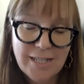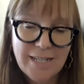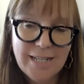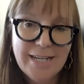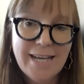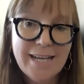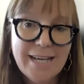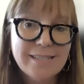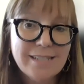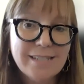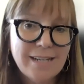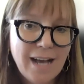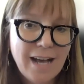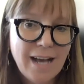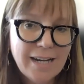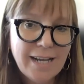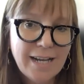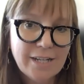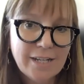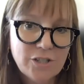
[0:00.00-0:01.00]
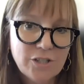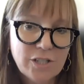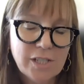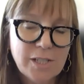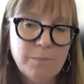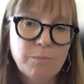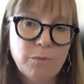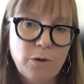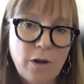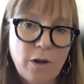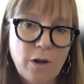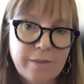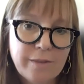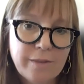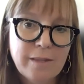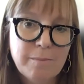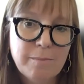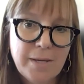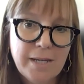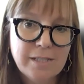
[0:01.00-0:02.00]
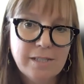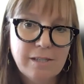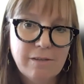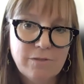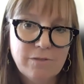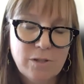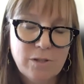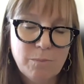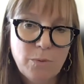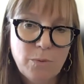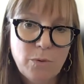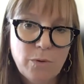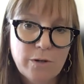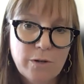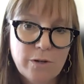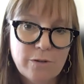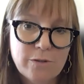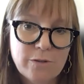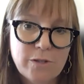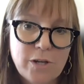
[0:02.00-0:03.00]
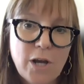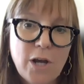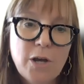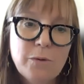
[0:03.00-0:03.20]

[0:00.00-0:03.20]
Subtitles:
It has not actually broadened the base of supporters,